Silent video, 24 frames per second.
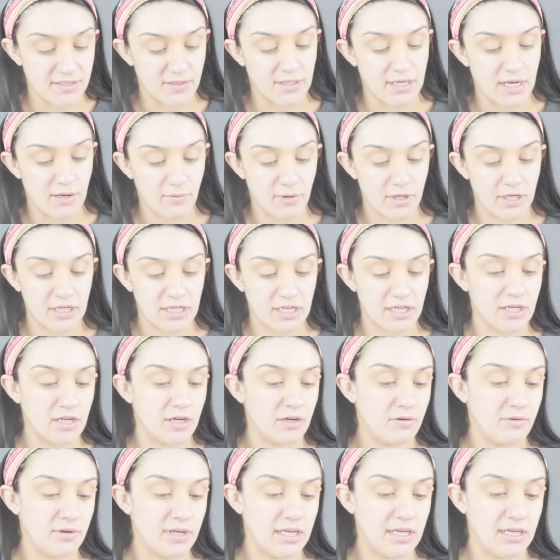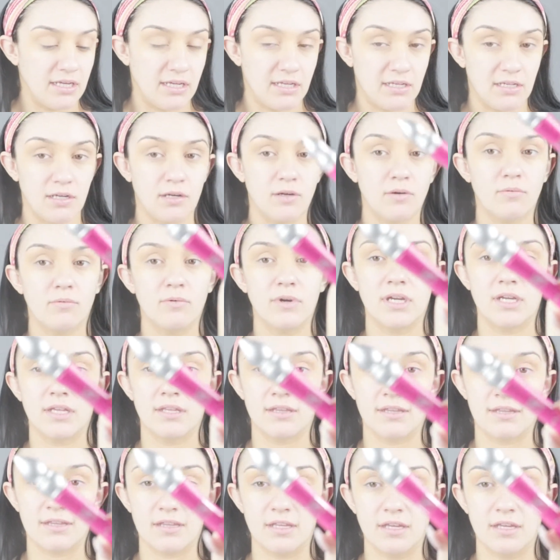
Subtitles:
So now we're gonna go in with